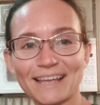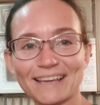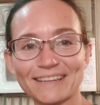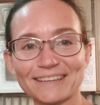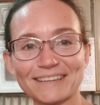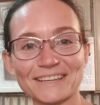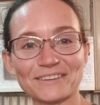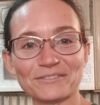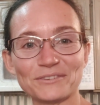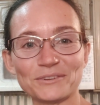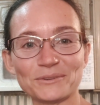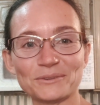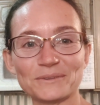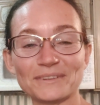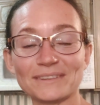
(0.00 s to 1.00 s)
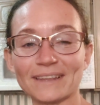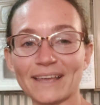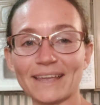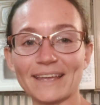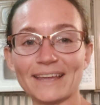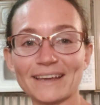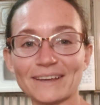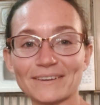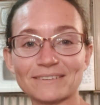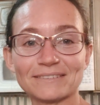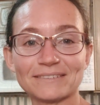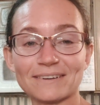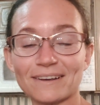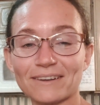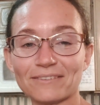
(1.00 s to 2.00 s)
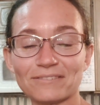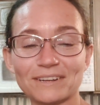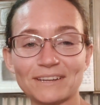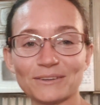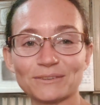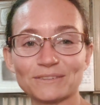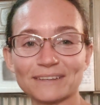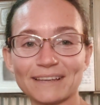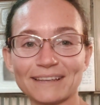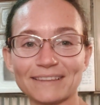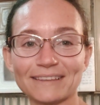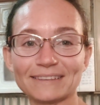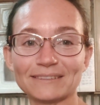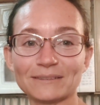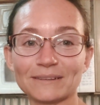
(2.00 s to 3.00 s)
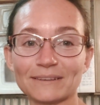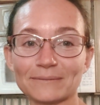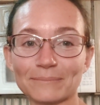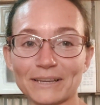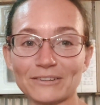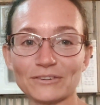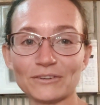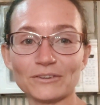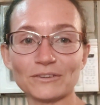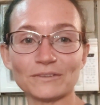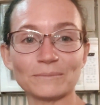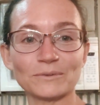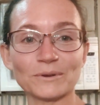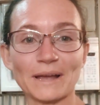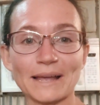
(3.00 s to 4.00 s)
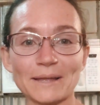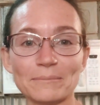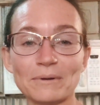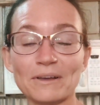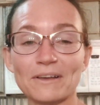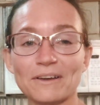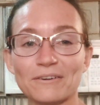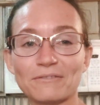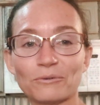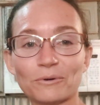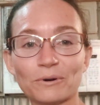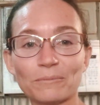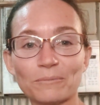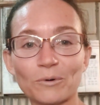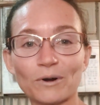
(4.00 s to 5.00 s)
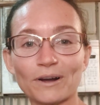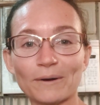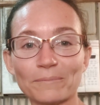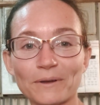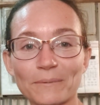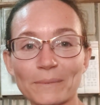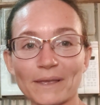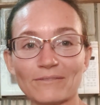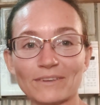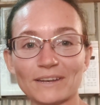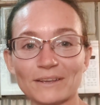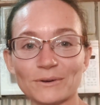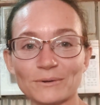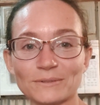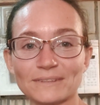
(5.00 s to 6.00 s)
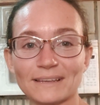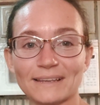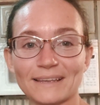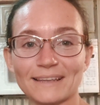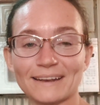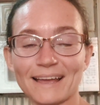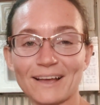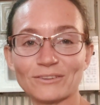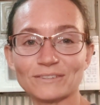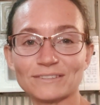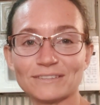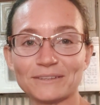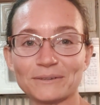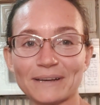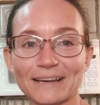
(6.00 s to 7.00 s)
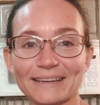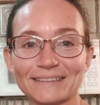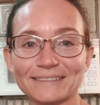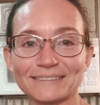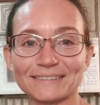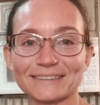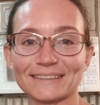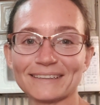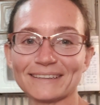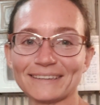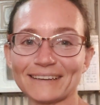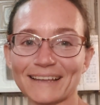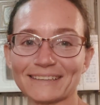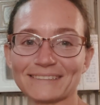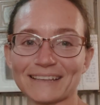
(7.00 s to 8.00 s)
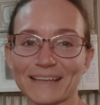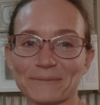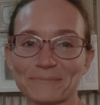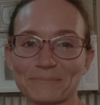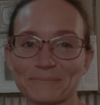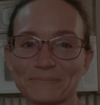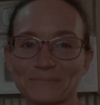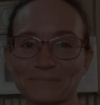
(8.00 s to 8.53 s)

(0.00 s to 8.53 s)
and if you like videos like this, make sure you subscribe for more upcoming videos, and I'll see you guys next time.